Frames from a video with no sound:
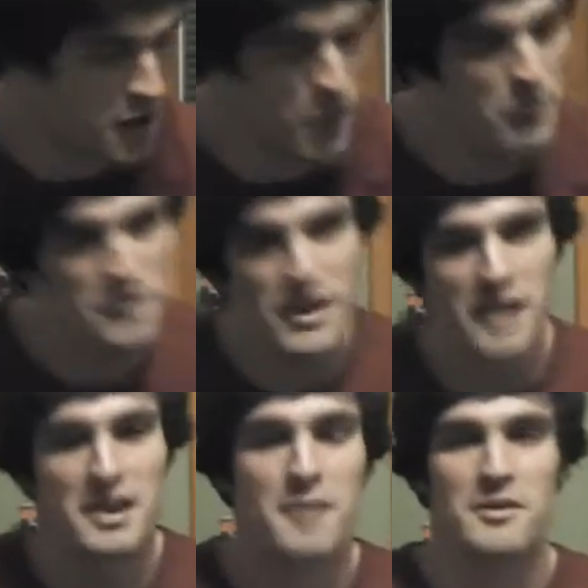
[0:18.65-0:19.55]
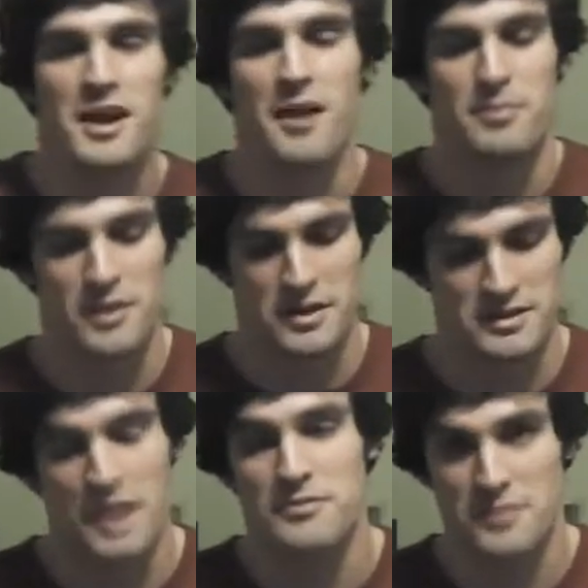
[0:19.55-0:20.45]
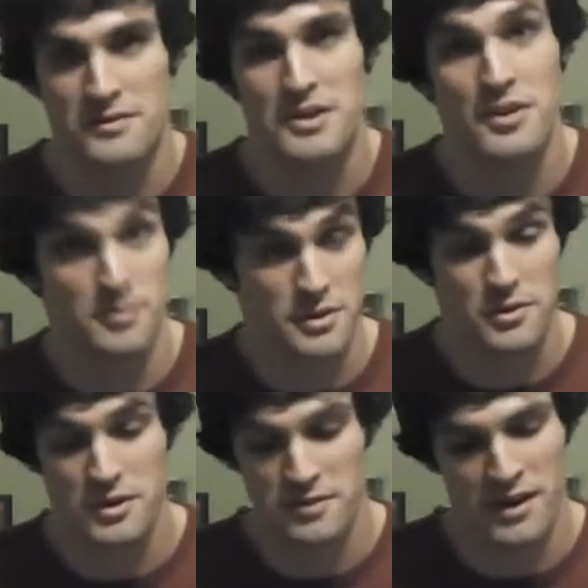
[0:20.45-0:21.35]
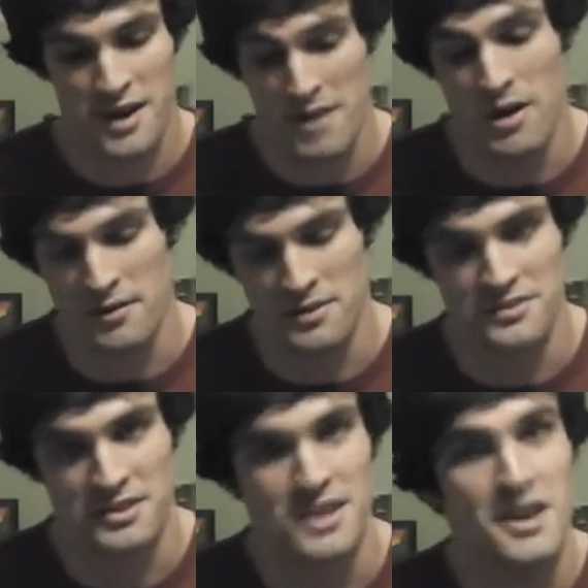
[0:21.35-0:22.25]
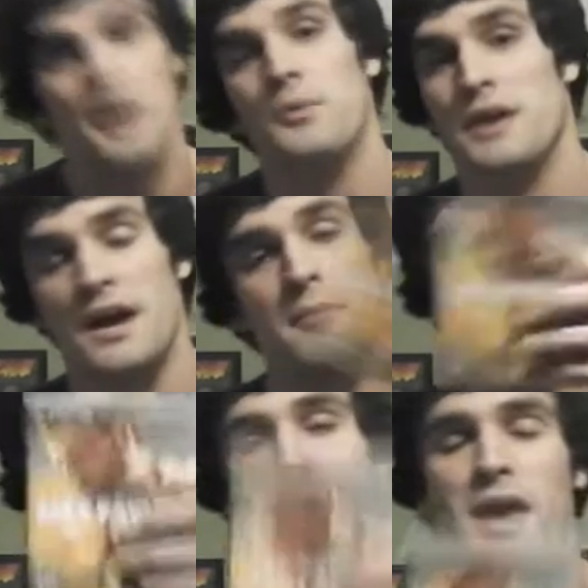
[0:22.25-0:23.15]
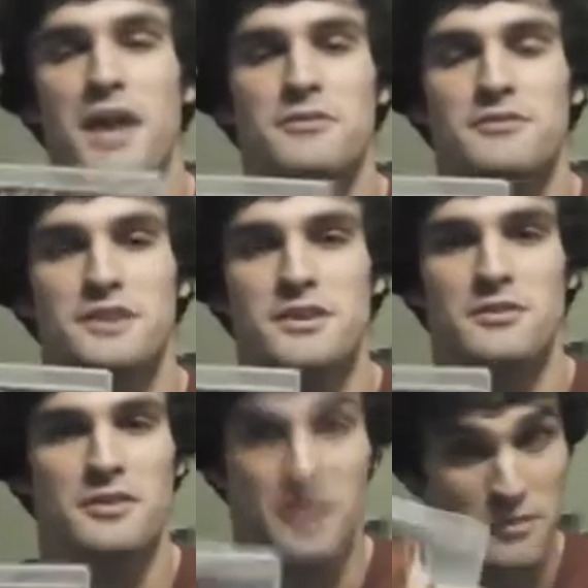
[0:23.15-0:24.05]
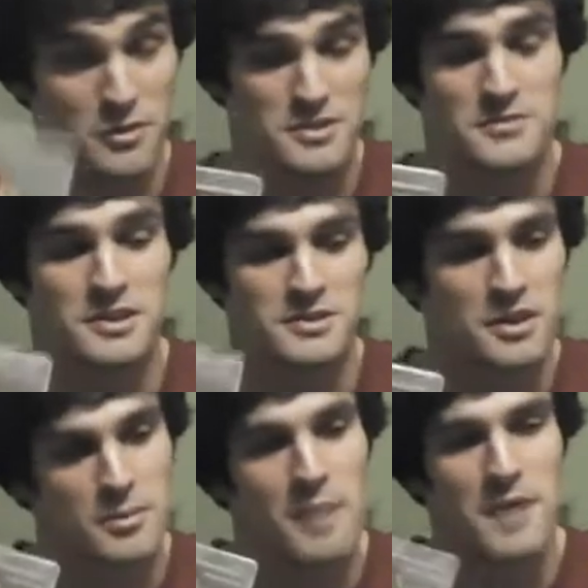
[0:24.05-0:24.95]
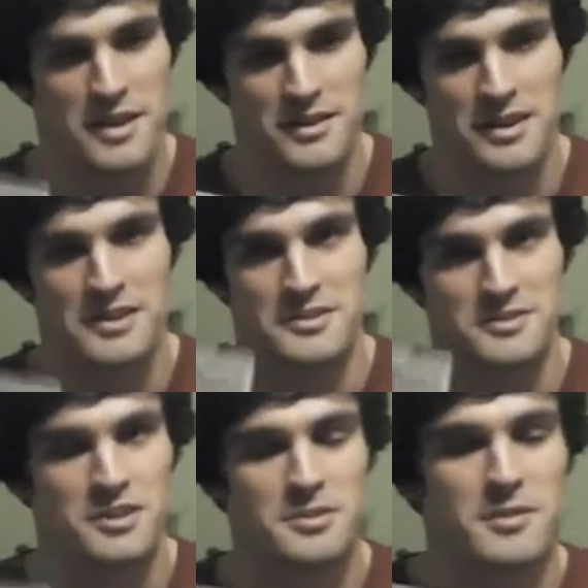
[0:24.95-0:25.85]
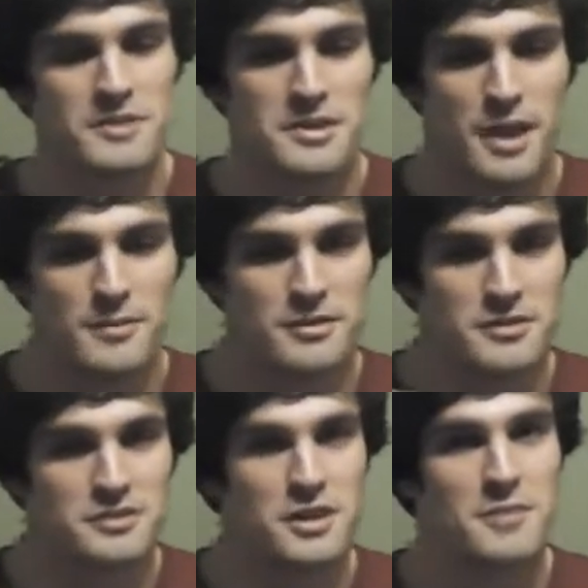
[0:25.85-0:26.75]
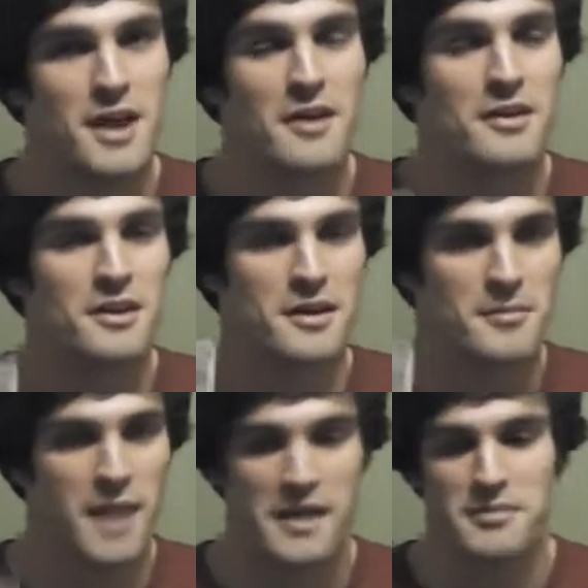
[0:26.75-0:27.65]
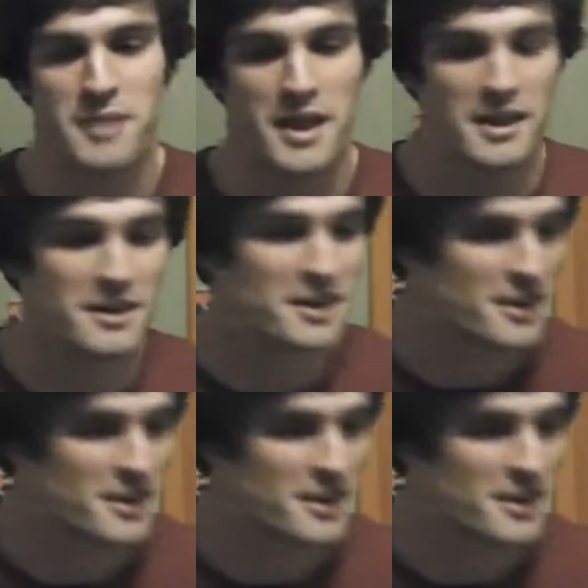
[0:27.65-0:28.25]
What we've got coming up, aside from the video I'm recording right now, obviously, we got a Max Payne review. Of course, if you're going to talk about manly and you're talking about video games, you're going to talk about Max Payne.